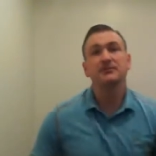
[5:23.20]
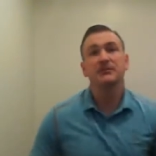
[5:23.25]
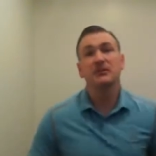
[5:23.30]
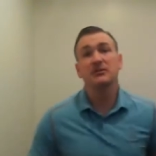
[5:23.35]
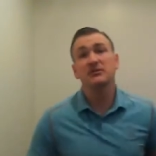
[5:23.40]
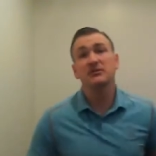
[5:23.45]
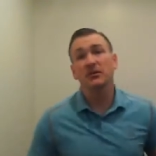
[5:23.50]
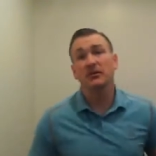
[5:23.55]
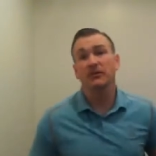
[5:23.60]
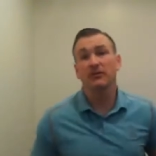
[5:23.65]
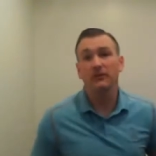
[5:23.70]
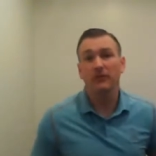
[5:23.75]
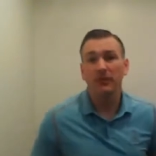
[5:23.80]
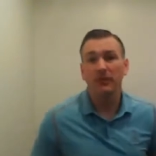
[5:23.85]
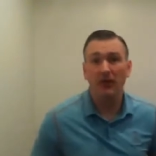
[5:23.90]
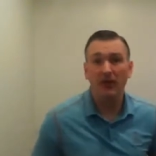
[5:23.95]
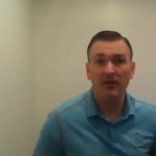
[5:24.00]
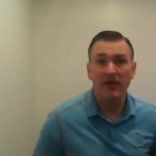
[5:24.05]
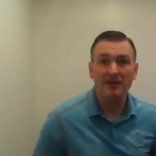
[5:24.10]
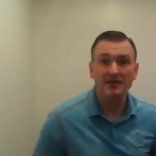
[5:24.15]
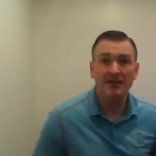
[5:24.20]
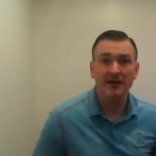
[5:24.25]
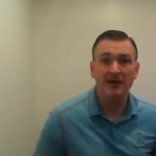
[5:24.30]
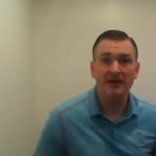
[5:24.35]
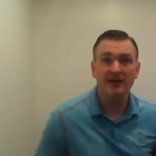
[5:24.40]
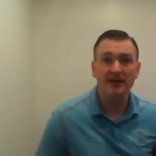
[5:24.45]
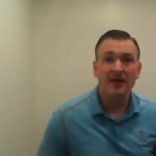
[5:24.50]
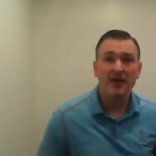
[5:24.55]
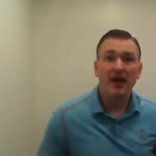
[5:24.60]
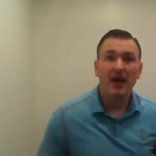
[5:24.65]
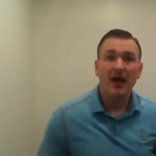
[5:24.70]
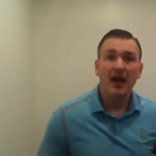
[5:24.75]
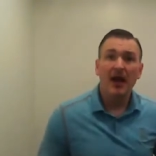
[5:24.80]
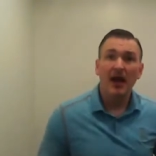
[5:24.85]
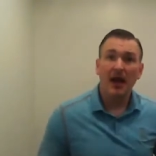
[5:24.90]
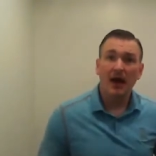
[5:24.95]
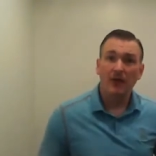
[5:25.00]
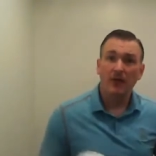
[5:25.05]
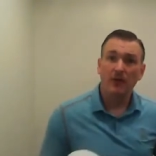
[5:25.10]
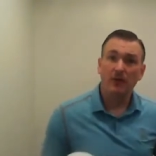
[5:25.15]
So with all that said,
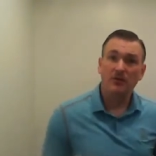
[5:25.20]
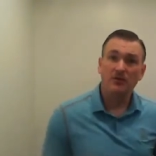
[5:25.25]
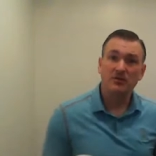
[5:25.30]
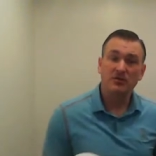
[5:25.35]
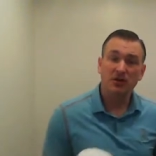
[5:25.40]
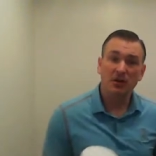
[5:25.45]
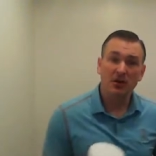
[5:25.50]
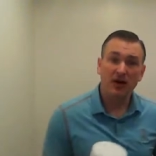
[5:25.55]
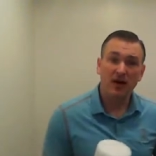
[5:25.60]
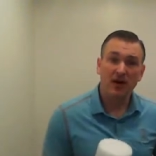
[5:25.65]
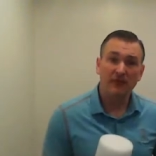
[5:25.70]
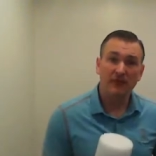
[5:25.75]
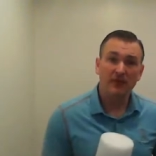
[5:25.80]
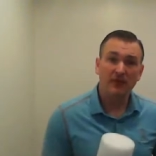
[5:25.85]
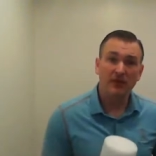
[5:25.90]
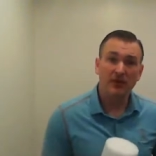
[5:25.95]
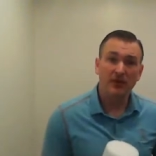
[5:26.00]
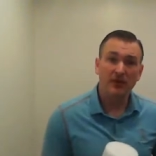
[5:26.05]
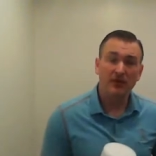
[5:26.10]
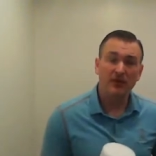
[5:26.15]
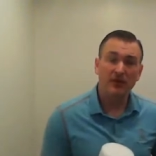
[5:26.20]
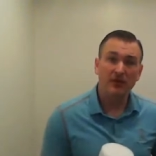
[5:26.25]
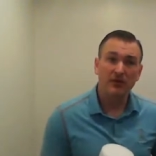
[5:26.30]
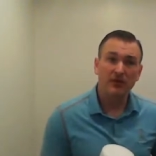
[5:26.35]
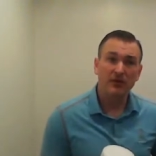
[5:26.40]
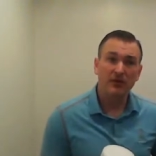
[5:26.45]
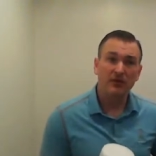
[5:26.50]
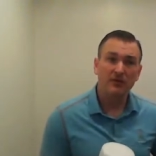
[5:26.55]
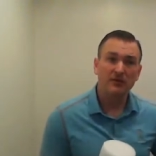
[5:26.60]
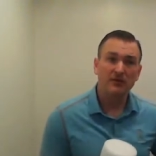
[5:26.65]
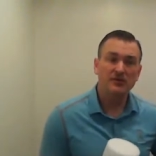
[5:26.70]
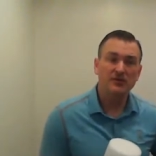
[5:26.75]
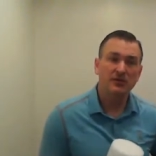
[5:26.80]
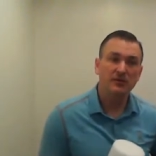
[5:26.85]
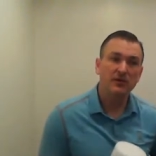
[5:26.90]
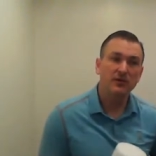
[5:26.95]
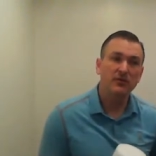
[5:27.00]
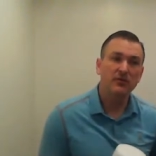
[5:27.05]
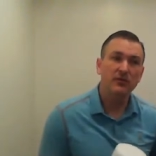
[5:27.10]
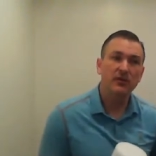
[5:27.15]
we're going to start off with
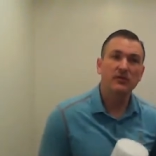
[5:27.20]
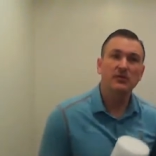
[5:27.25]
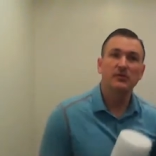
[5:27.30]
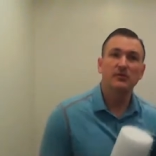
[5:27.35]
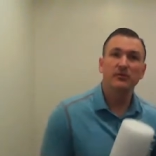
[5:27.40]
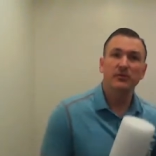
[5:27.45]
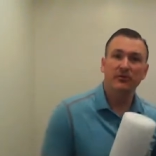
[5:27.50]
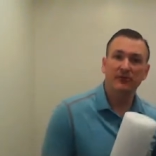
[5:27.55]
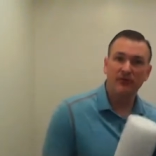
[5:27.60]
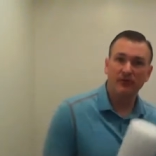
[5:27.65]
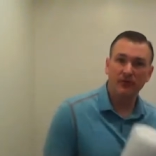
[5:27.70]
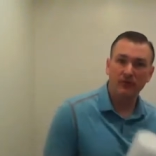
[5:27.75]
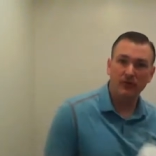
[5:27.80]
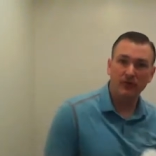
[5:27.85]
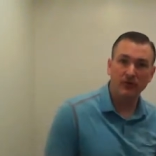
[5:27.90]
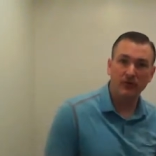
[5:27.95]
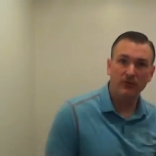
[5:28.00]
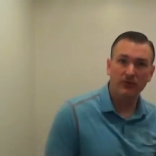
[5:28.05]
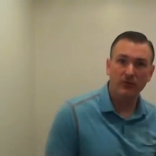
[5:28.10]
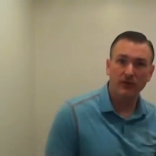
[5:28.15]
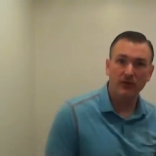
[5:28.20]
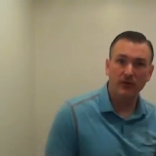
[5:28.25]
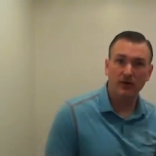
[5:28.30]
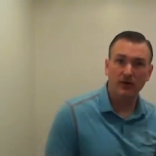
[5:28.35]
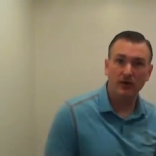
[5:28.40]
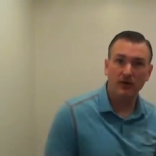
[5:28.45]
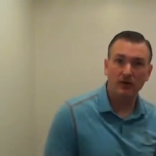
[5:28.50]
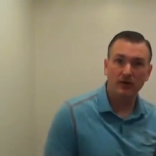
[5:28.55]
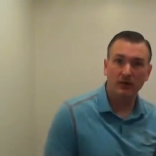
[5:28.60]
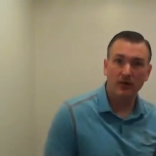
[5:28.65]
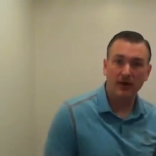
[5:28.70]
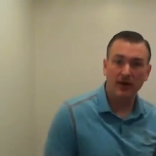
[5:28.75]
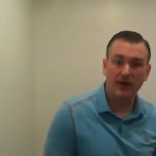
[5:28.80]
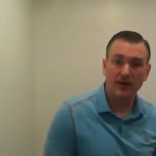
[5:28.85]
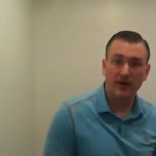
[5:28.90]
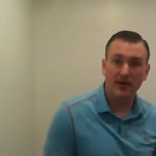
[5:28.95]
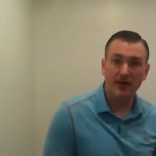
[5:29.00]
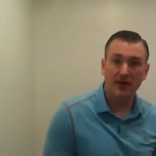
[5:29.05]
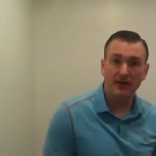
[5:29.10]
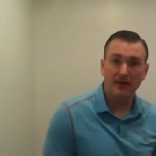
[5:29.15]
something that we can do before we go
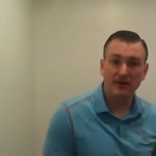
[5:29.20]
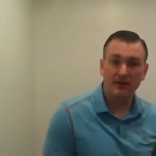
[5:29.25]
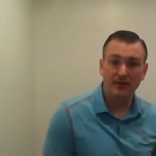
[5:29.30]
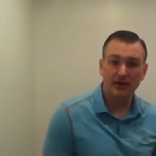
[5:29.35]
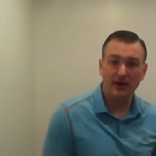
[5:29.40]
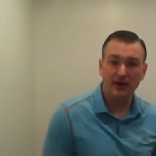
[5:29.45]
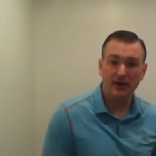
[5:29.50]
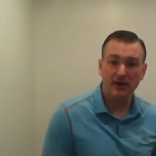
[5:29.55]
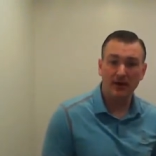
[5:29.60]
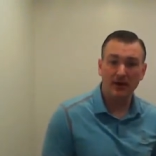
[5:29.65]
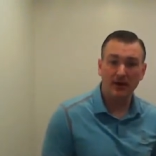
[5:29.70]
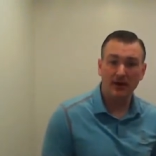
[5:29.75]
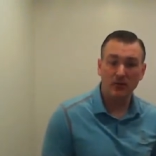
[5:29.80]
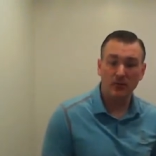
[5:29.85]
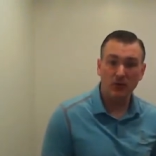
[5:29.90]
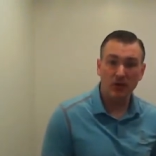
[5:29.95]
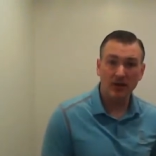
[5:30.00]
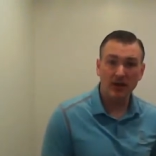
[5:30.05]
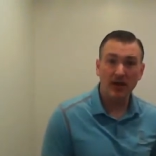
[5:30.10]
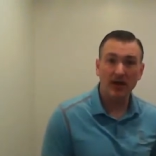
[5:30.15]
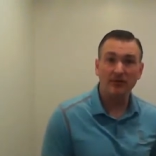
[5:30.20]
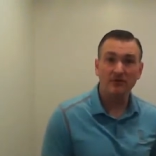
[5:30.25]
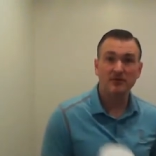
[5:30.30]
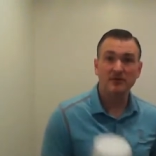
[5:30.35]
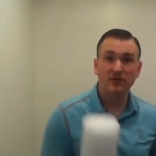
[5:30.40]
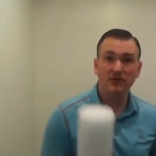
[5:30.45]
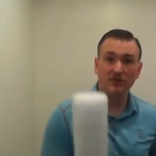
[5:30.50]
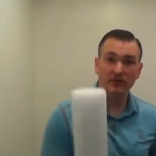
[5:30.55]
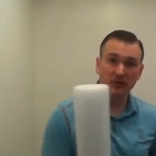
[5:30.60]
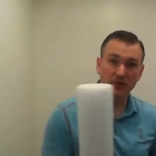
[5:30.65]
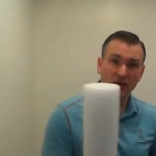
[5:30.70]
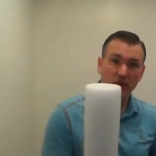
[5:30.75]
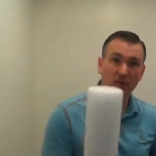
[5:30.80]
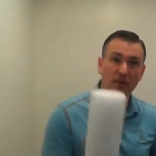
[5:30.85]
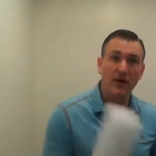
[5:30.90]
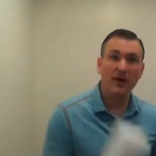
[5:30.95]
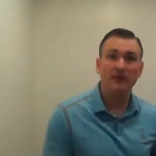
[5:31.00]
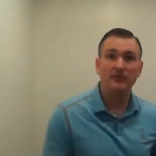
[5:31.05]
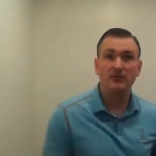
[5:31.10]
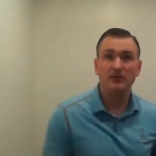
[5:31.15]
and work out. So if we go
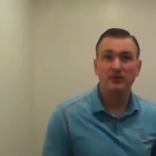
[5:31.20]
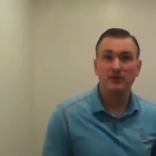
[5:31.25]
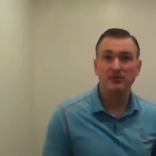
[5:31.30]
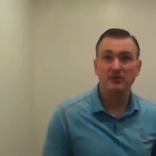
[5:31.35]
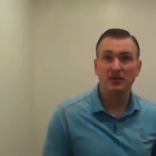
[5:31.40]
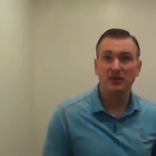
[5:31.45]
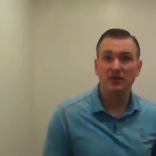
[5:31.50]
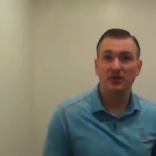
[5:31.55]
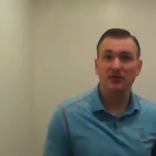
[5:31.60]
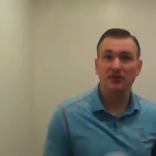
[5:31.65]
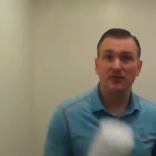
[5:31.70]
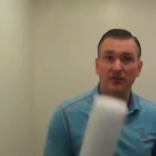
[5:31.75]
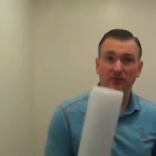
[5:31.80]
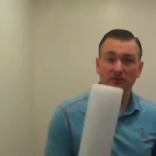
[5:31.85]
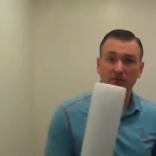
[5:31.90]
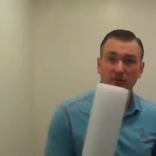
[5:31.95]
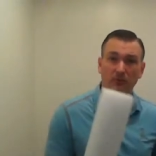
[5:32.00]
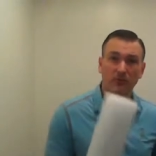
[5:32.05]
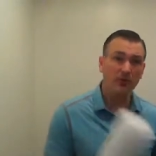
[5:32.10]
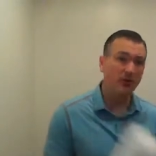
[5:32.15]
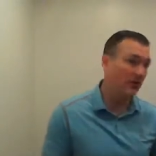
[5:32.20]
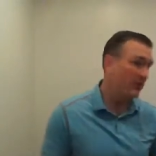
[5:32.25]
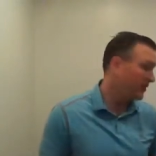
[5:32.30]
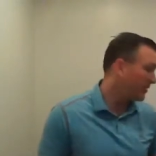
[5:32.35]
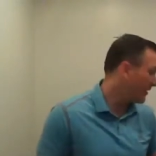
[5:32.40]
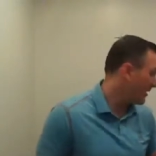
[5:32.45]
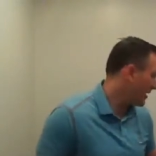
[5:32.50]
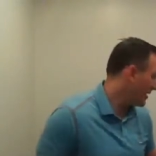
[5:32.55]
out and use our foam roll on our